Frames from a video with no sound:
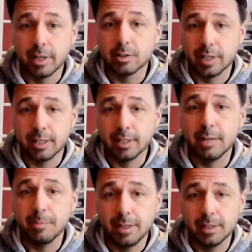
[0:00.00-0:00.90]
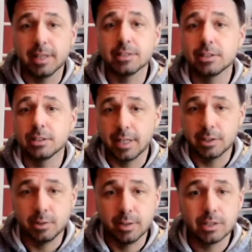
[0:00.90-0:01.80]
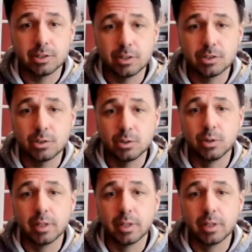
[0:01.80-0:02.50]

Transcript: You're taking AP classes, got into an excellent school.